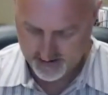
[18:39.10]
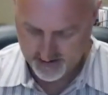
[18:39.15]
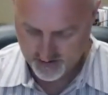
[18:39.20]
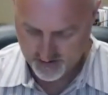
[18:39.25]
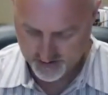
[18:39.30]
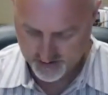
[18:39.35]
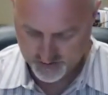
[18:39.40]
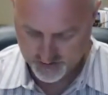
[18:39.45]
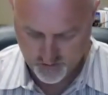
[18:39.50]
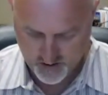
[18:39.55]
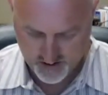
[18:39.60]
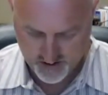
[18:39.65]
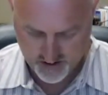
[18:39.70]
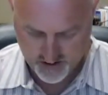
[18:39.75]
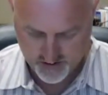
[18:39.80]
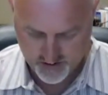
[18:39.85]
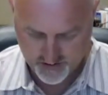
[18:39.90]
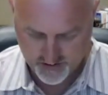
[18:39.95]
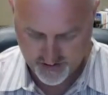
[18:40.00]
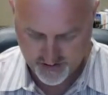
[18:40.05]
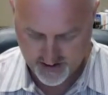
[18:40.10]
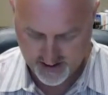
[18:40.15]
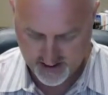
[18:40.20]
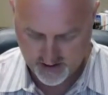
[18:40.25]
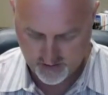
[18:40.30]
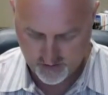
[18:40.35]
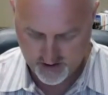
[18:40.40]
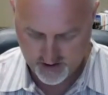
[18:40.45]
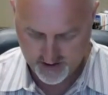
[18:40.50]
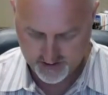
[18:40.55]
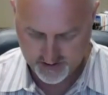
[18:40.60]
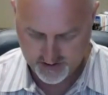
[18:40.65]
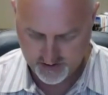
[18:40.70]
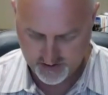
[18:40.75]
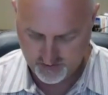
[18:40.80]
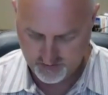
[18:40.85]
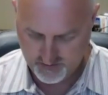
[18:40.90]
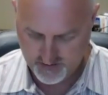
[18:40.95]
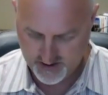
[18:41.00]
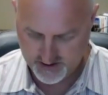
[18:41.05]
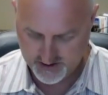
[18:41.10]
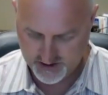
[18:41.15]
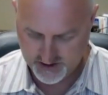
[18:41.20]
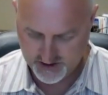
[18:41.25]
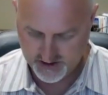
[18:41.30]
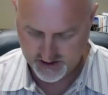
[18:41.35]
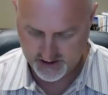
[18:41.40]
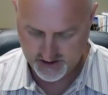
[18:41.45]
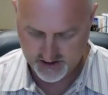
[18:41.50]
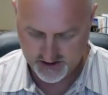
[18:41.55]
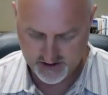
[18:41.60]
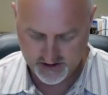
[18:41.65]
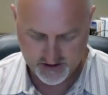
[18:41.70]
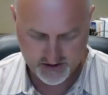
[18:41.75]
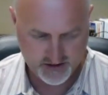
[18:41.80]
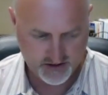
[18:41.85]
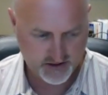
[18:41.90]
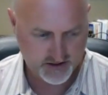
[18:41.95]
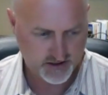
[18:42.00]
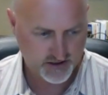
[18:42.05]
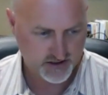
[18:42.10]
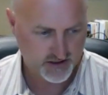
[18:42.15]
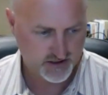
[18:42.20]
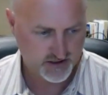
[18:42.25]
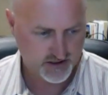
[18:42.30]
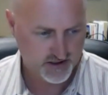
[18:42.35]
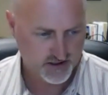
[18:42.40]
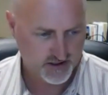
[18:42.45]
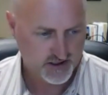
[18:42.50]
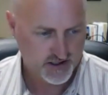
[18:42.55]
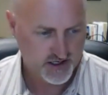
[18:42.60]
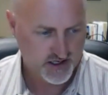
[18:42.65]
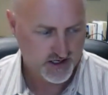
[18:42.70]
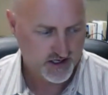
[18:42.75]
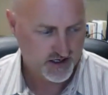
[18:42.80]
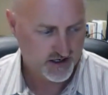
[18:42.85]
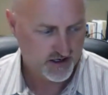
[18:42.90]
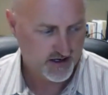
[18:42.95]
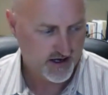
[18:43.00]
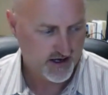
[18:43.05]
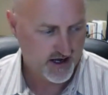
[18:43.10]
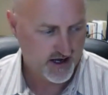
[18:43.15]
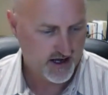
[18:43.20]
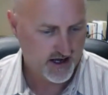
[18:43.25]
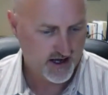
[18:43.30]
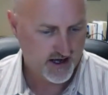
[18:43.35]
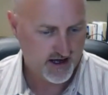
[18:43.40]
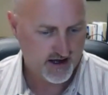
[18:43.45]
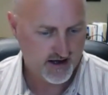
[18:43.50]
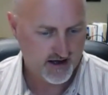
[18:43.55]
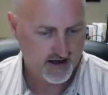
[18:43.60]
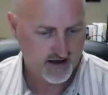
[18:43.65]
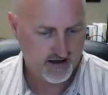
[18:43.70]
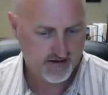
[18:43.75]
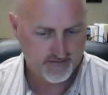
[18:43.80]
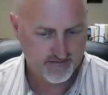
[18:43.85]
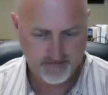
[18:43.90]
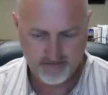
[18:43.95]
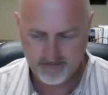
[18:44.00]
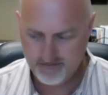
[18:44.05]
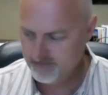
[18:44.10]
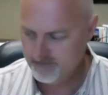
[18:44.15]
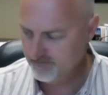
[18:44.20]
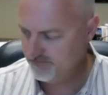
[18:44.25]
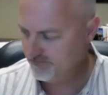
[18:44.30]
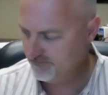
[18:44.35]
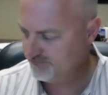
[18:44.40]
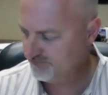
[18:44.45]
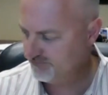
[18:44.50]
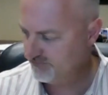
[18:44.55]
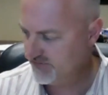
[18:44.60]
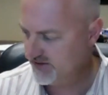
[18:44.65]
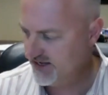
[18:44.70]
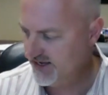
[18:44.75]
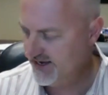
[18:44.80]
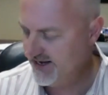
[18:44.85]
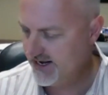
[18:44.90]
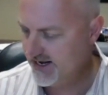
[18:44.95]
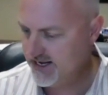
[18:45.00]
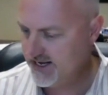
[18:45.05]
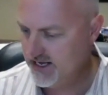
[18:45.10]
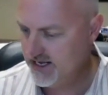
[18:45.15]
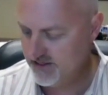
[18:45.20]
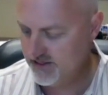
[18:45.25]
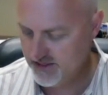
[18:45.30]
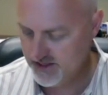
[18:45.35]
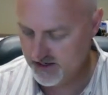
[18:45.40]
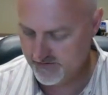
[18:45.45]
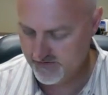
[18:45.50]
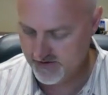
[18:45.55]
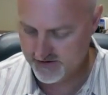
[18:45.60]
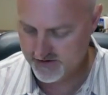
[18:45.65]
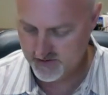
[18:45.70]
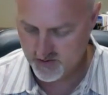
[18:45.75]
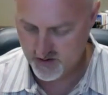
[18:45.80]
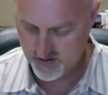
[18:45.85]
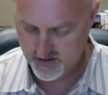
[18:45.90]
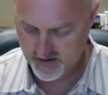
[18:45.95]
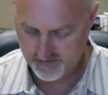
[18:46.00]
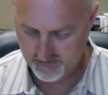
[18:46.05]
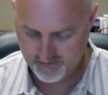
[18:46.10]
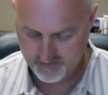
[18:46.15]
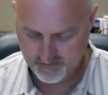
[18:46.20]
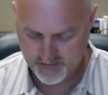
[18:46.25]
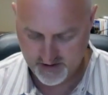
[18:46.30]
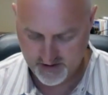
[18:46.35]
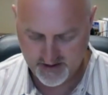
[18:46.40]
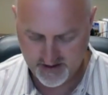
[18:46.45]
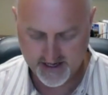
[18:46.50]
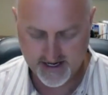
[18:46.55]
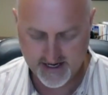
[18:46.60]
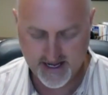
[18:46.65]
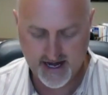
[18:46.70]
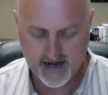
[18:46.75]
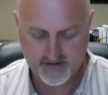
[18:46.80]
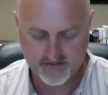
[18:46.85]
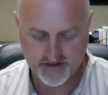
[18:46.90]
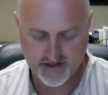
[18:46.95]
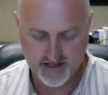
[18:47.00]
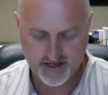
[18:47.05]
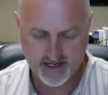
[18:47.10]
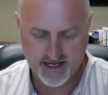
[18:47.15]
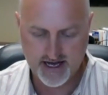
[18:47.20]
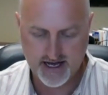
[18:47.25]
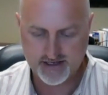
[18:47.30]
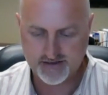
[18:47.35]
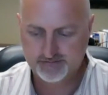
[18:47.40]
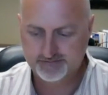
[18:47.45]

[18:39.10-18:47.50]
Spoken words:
there was one other thing I wanted to mention. I can't think of it at the moment. Maybe I got everything, guys.